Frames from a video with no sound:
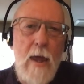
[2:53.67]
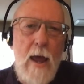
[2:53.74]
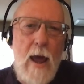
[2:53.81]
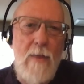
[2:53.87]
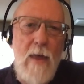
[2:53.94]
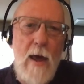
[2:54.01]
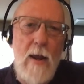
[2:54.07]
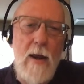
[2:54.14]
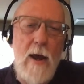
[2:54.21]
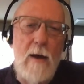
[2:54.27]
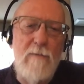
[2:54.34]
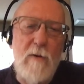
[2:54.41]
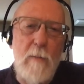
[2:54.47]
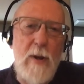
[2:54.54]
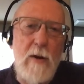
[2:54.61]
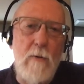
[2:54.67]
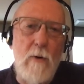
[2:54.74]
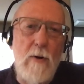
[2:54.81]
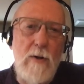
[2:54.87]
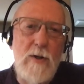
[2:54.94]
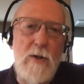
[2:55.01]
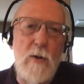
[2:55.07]
and then Forbidden
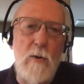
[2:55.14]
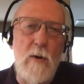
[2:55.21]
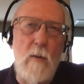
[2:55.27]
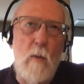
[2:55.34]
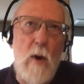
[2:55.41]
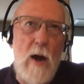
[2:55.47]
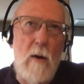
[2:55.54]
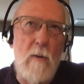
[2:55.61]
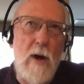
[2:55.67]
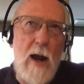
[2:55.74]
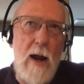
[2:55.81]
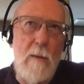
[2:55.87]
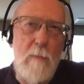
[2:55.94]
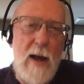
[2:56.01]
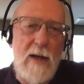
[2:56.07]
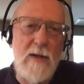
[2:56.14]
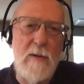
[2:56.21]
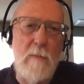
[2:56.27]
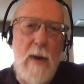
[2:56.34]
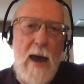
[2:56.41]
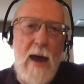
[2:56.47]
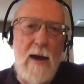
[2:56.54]
Root's doing well. We're kind of
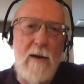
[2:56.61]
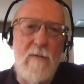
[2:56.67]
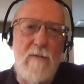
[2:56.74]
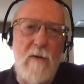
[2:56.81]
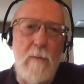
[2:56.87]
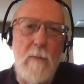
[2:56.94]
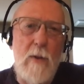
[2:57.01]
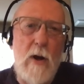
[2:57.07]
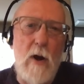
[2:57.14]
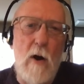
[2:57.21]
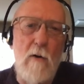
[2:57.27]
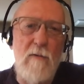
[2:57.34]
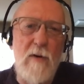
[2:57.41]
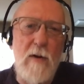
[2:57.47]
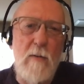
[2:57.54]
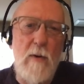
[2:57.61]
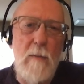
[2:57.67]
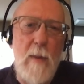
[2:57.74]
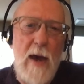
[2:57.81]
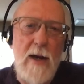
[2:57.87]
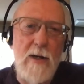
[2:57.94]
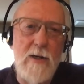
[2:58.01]
bouncing back from COVID. We
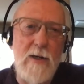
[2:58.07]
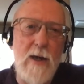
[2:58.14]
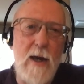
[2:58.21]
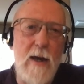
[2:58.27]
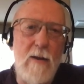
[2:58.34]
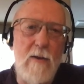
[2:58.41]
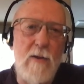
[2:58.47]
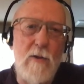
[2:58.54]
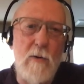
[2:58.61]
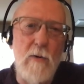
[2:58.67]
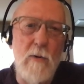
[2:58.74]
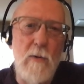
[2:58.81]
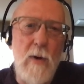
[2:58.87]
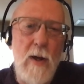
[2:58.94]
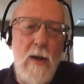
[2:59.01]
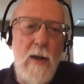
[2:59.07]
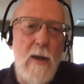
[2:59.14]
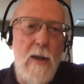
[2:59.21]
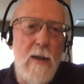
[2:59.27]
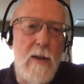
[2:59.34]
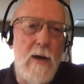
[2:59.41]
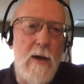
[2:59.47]
managed to get through
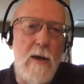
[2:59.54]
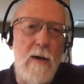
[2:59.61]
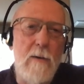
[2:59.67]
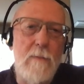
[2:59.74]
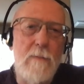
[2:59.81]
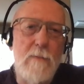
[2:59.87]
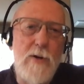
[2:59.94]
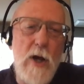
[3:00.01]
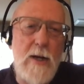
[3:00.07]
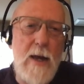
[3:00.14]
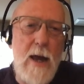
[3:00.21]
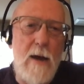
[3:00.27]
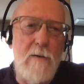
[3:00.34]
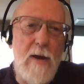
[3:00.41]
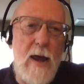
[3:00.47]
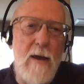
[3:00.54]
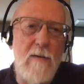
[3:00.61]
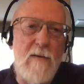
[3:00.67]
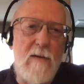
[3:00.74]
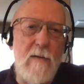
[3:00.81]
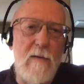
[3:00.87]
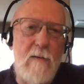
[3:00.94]
the shutdown
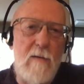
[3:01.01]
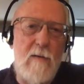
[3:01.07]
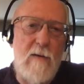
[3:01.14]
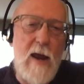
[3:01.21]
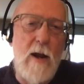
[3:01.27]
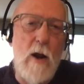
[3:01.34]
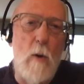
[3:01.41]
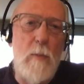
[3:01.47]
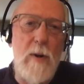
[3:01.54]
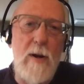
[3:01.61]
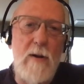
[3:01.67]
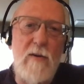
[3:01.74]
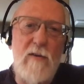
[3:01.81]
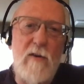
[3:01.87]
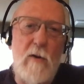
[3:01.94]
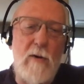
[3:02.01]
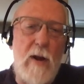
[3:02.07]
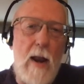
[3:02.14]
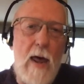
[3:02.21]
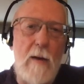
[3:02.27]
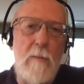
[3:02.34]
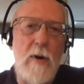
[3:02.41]
days and stayed open and sold a
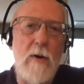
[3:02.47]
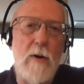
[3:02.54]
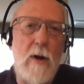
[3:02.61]
lot of beer